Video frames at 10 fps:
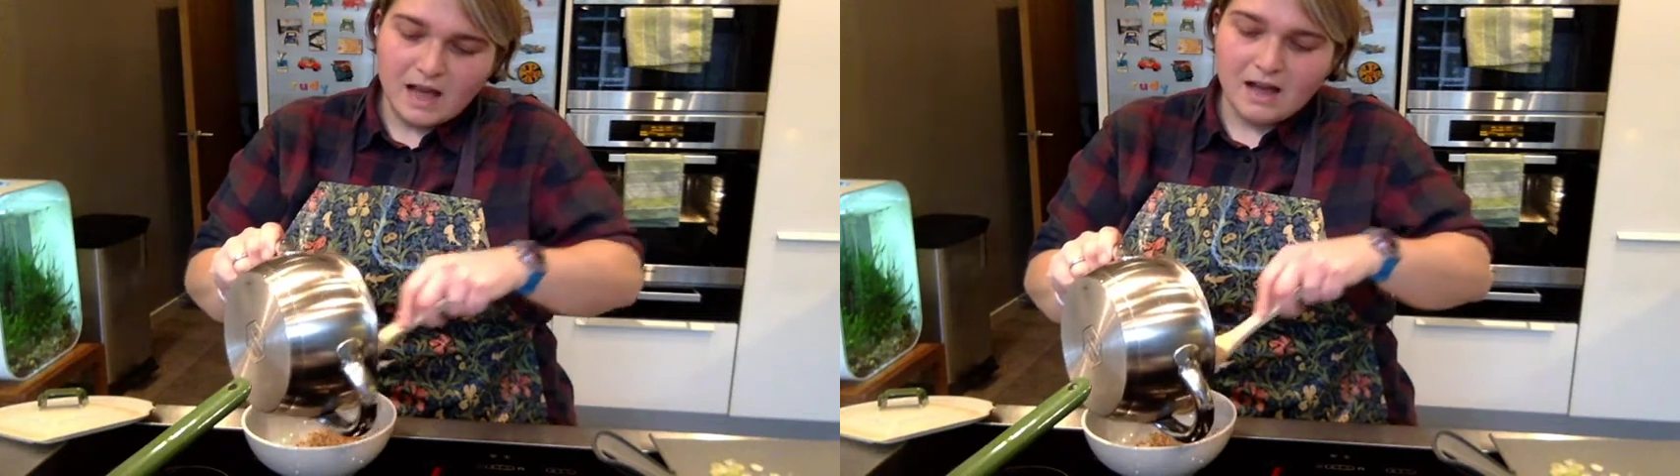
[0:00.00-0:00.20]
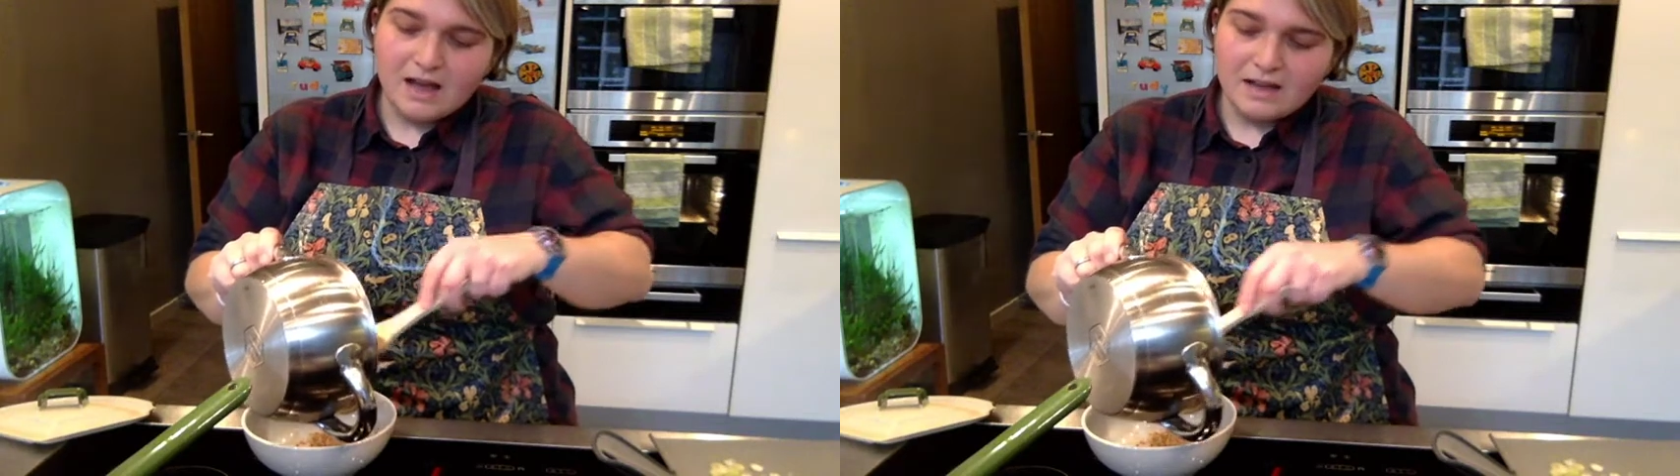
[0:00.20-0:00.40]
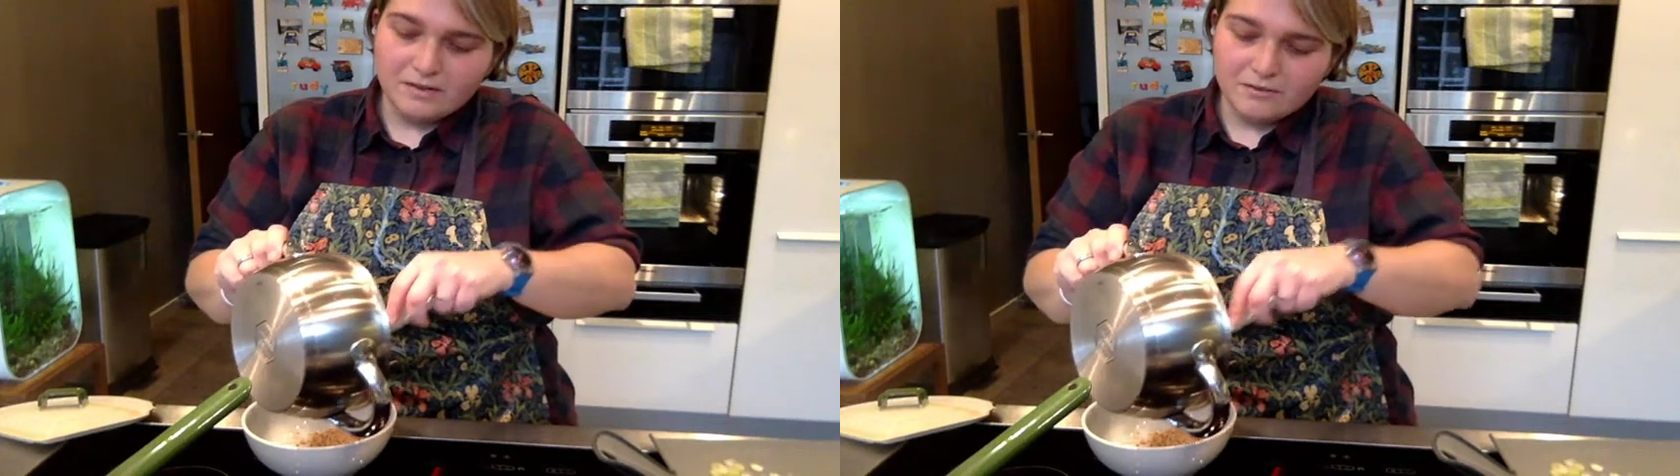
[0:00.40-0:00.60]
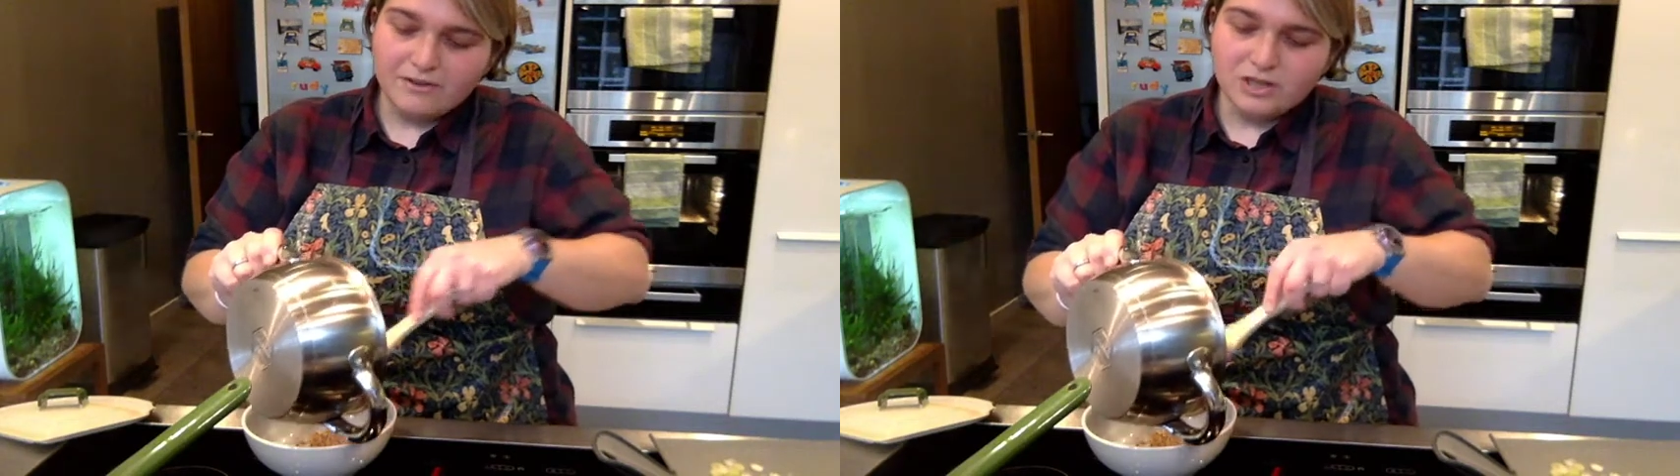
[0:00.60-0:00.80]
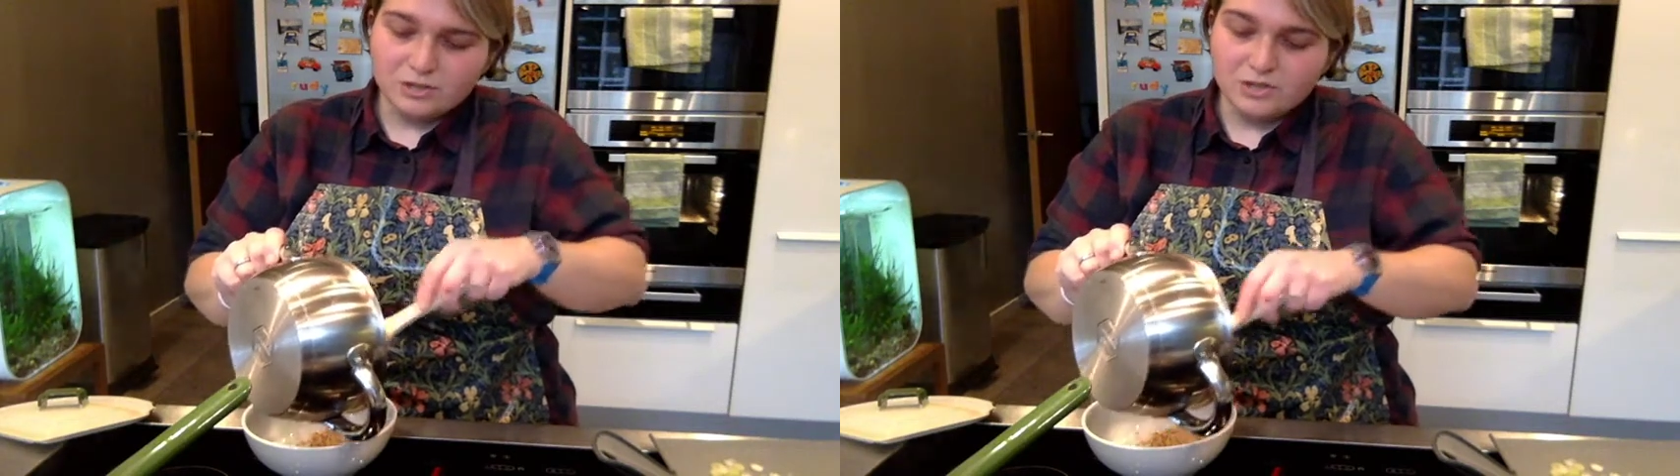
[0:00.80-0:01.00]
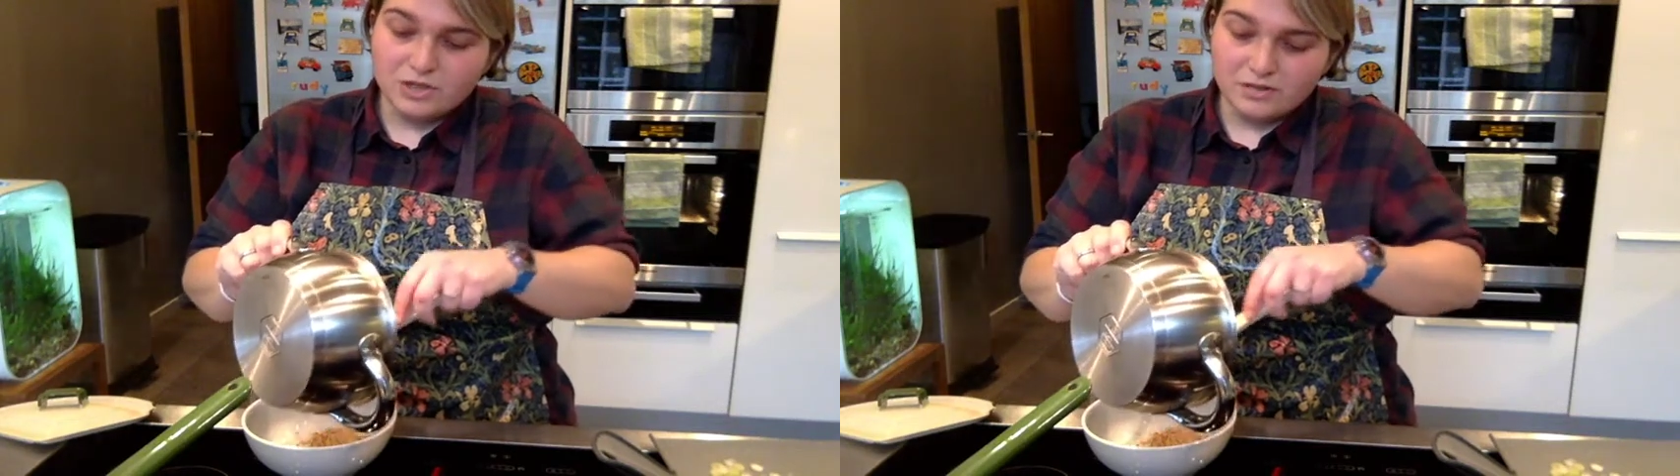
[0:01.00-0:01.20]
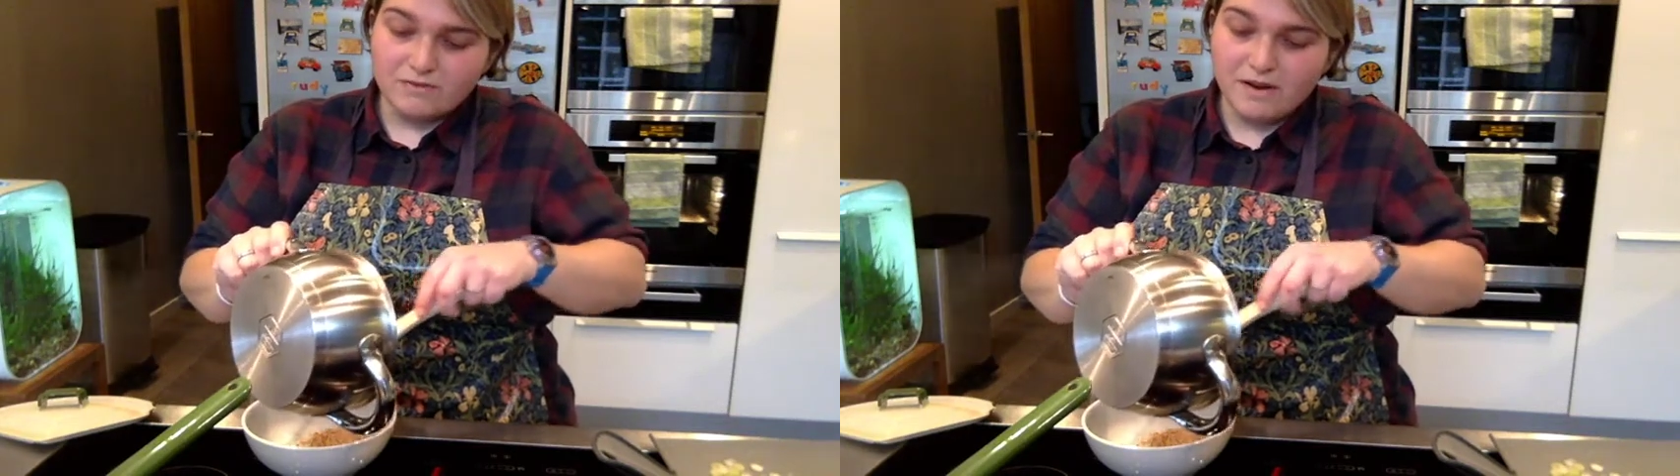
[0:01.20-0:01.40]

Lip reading: and the fish, which is a